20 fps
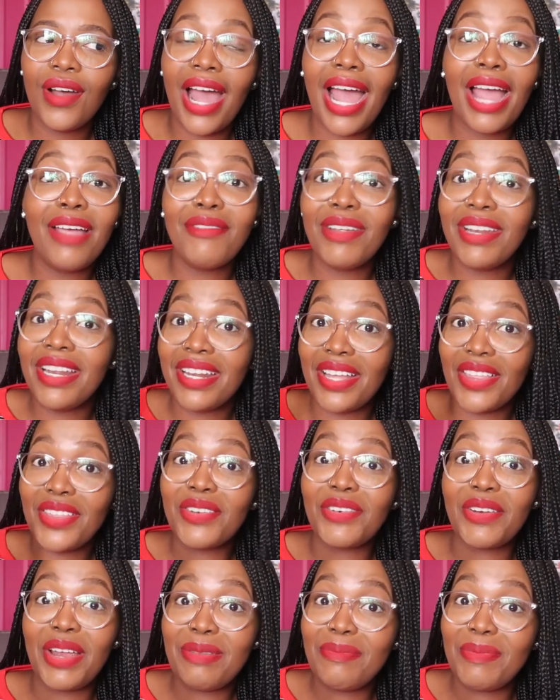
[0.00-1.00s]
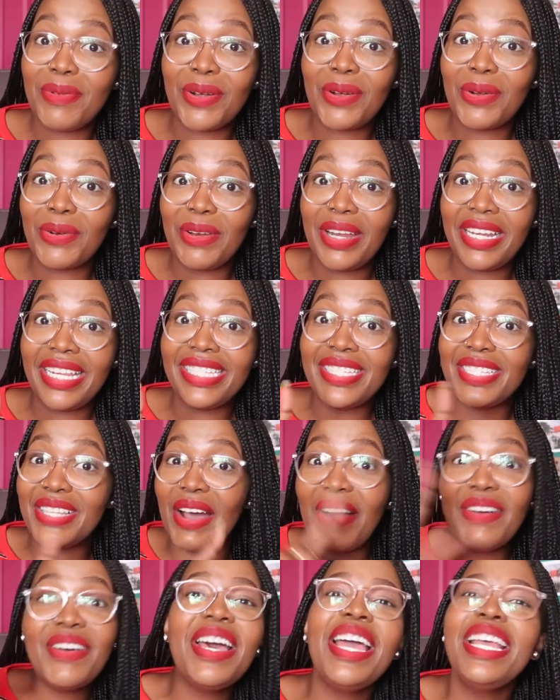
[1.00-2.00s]
I read another great book already, so
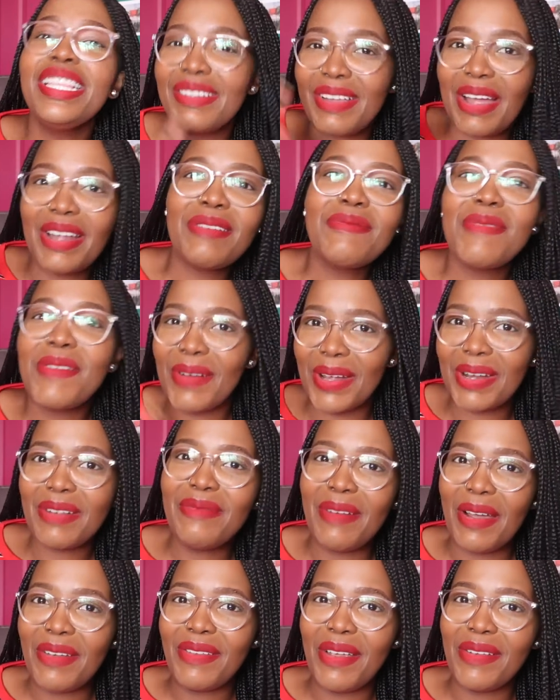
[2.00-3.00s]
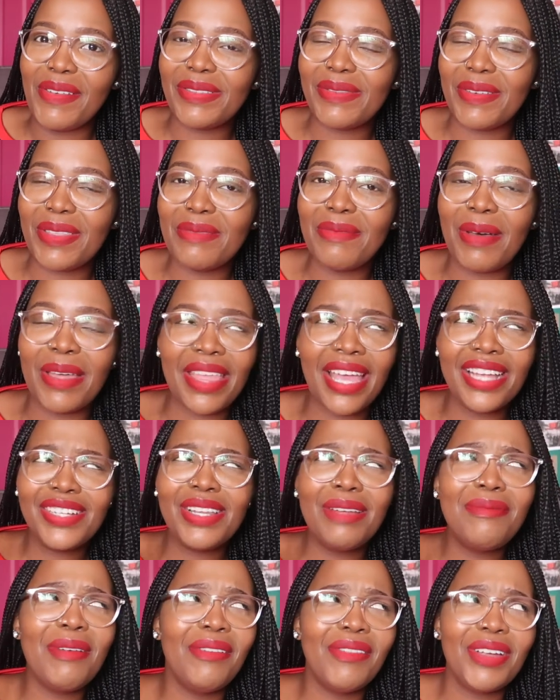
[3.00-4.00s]
it's going to be one of my favorites for the month.
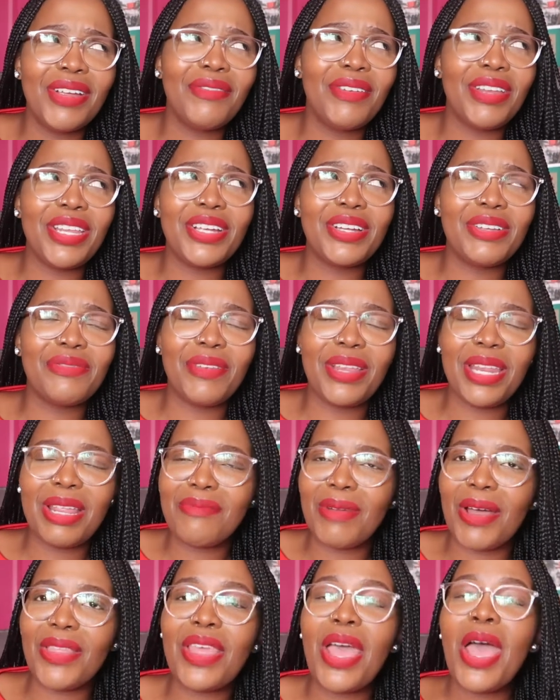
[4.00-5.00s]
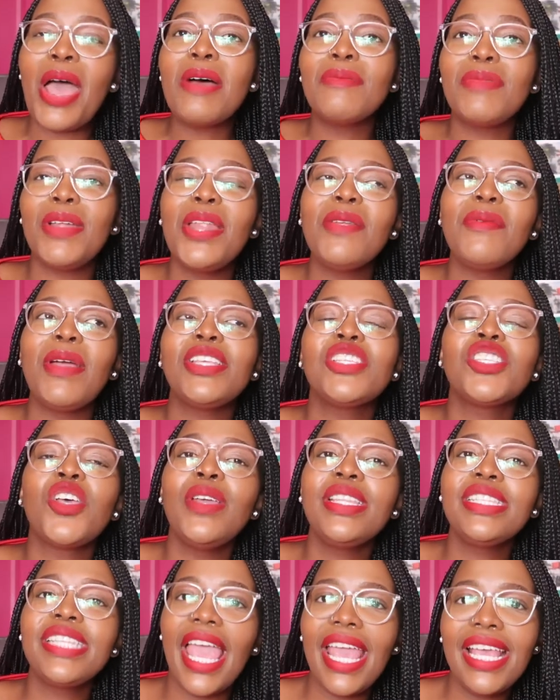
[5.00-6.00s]
Actually, I'm having a really good reading month. But anyway, so
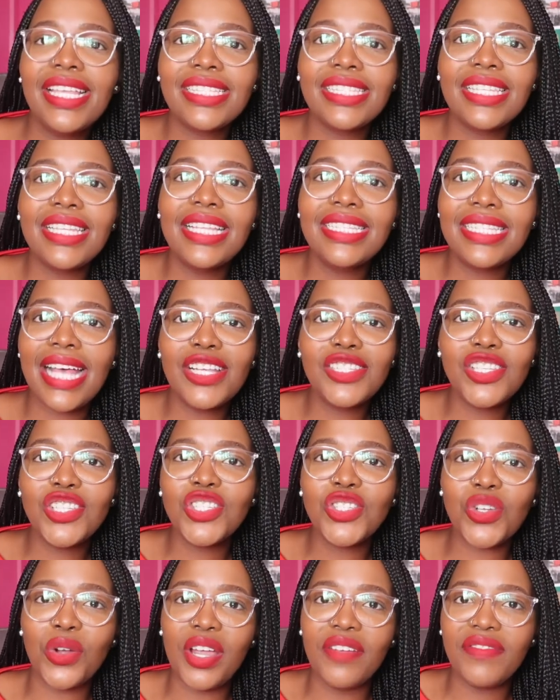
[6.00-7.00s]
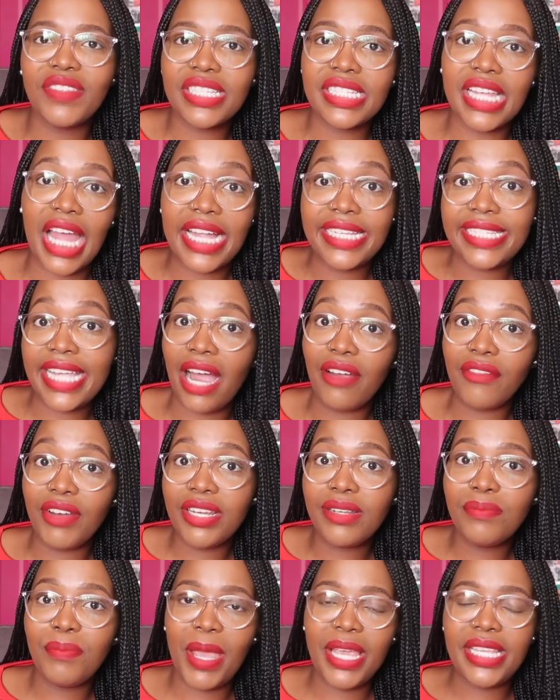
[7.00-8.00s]
it tells the story of this guy,
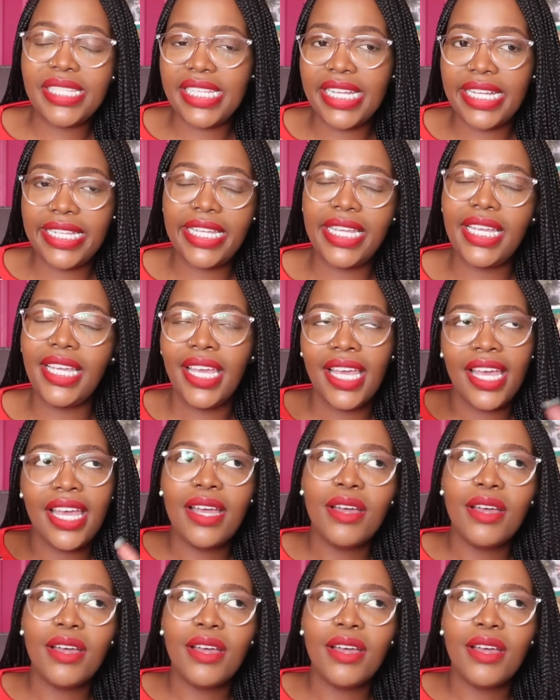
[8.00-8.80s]
Darren. Basically,